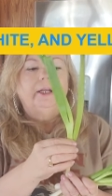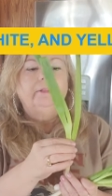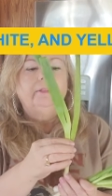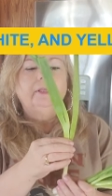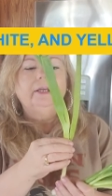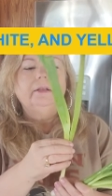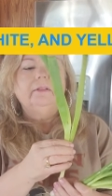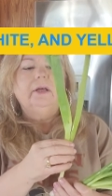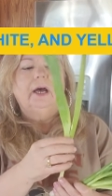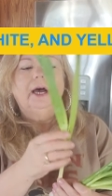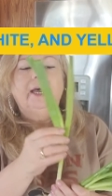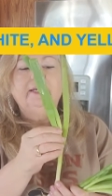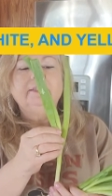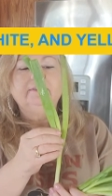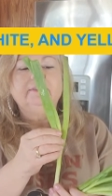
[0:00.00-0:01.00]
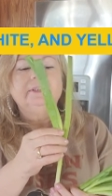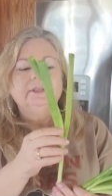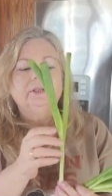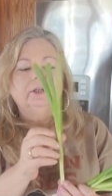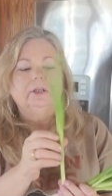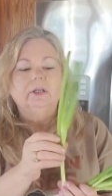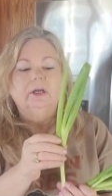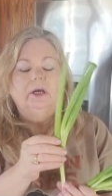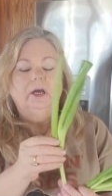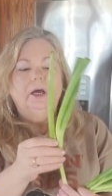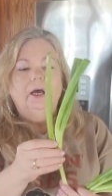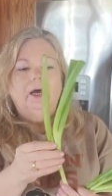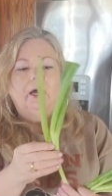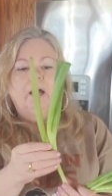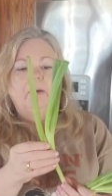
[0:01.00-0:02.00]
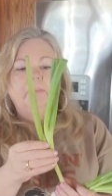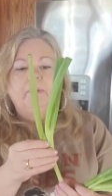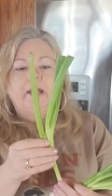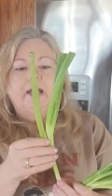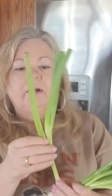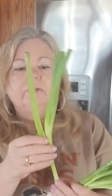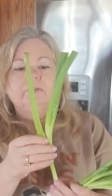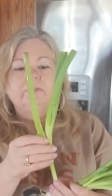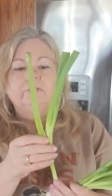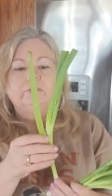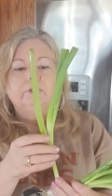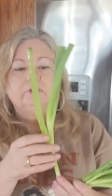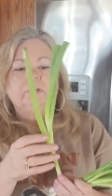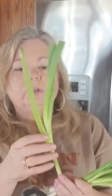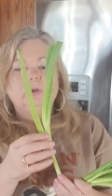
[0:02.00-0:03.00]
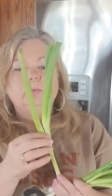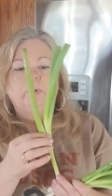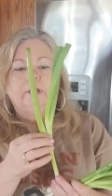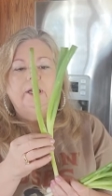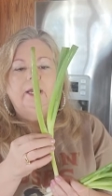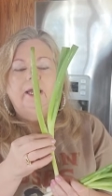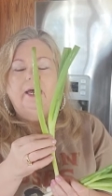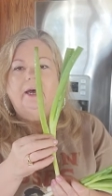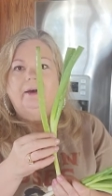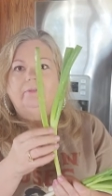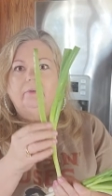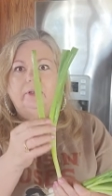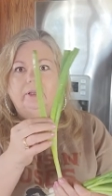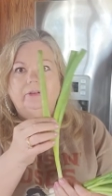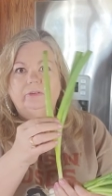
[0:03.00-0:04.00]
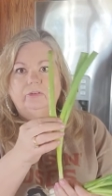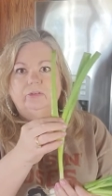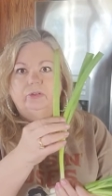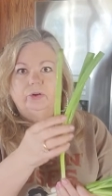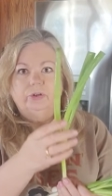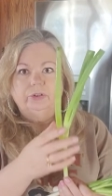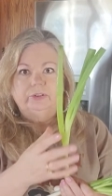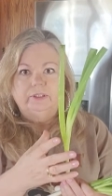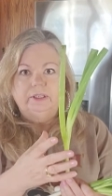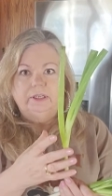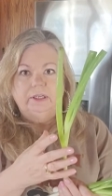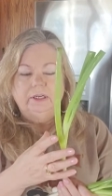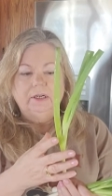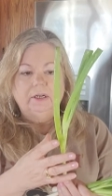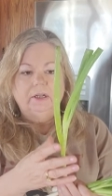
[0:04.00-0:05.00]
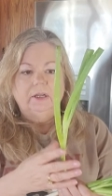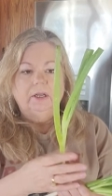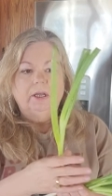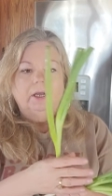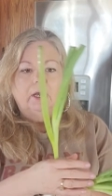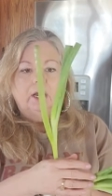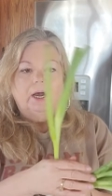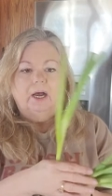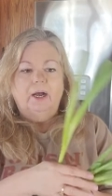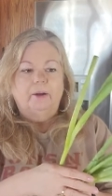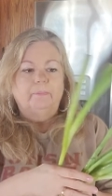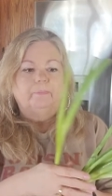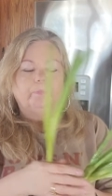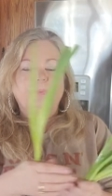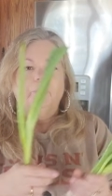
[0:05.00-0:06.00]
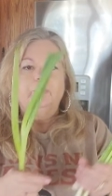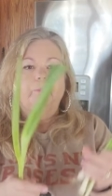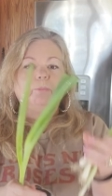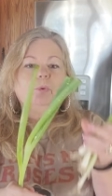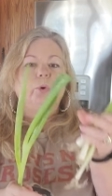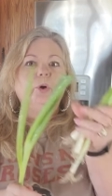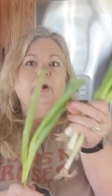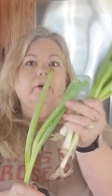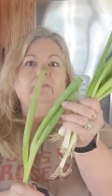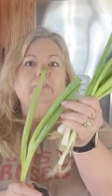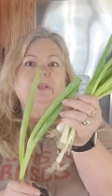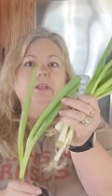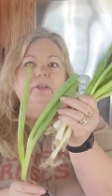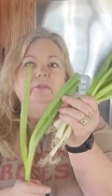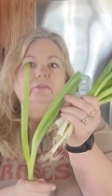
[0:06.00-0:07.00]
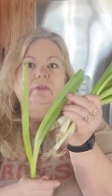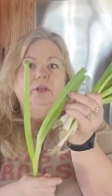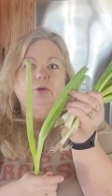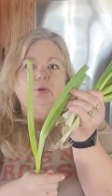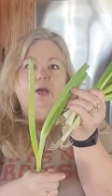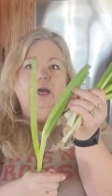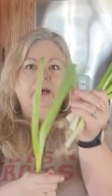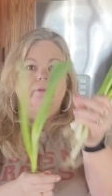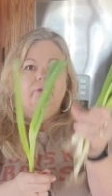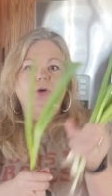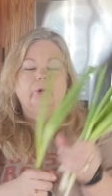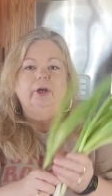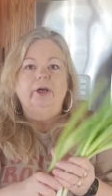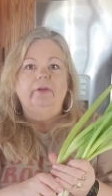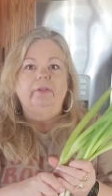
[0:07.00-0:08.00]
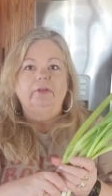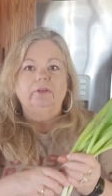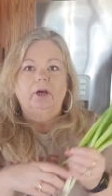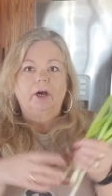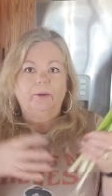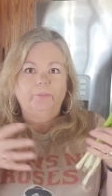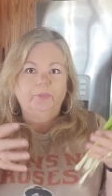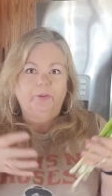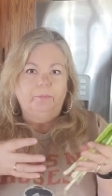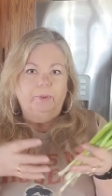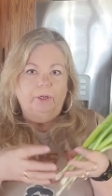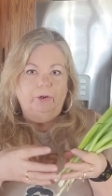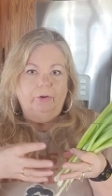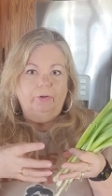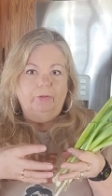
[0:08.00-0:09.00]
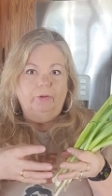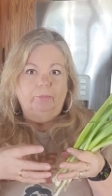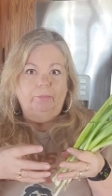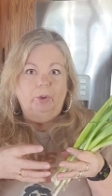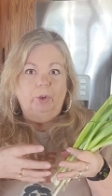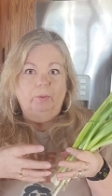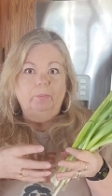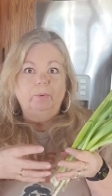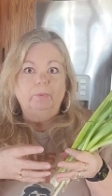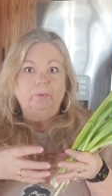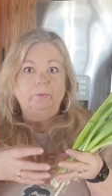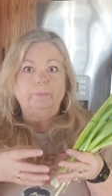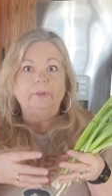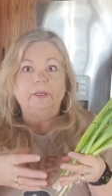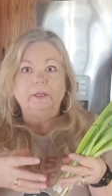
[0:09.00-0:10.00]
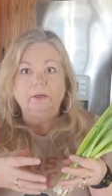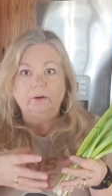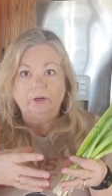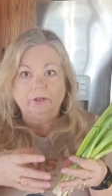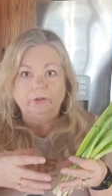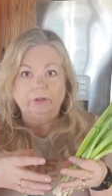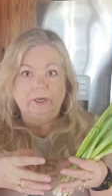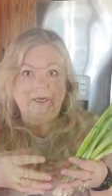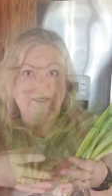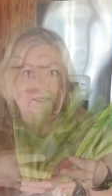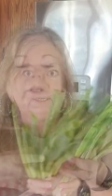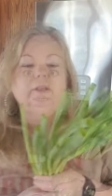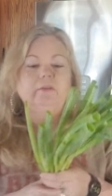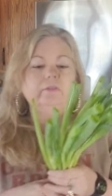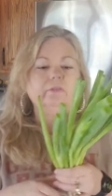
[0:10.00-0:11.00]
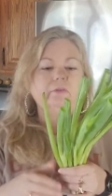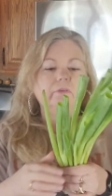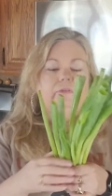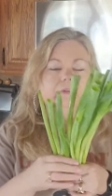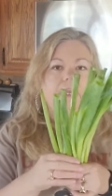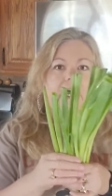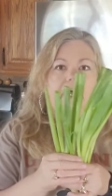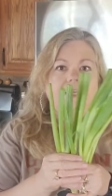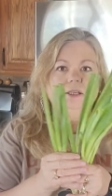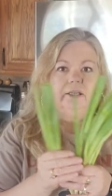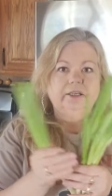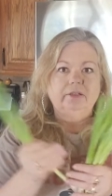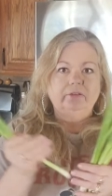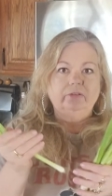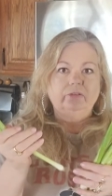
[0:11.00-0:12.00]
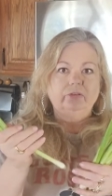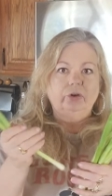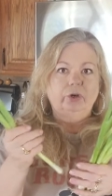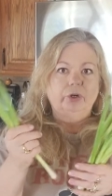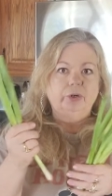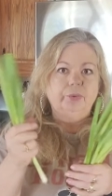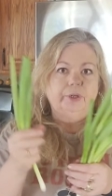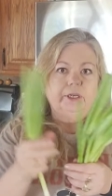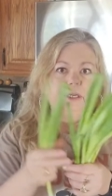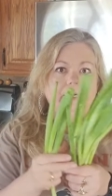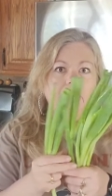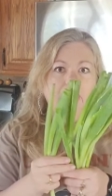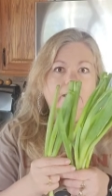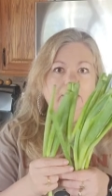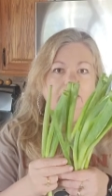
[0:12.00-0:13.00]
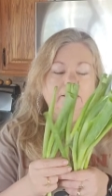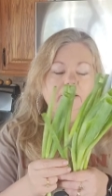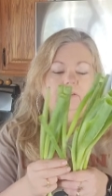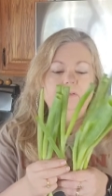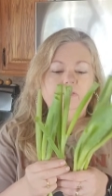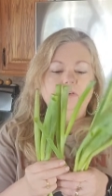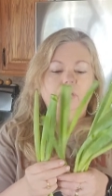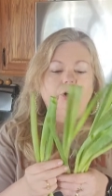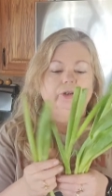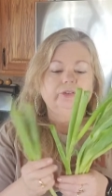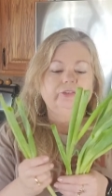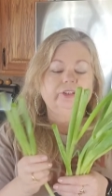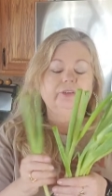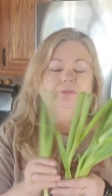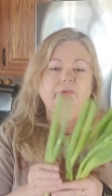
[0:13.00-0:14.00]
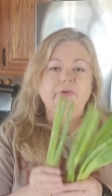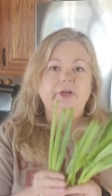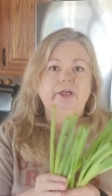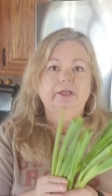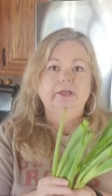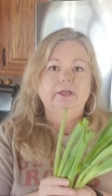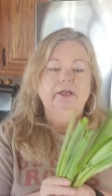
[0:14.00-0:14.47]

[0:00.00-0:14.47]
I think the ideal amount you want to have is 13. The more of these that you have growing on the top, the bigger the bulb will be on your onion. So these scallions or green onions are different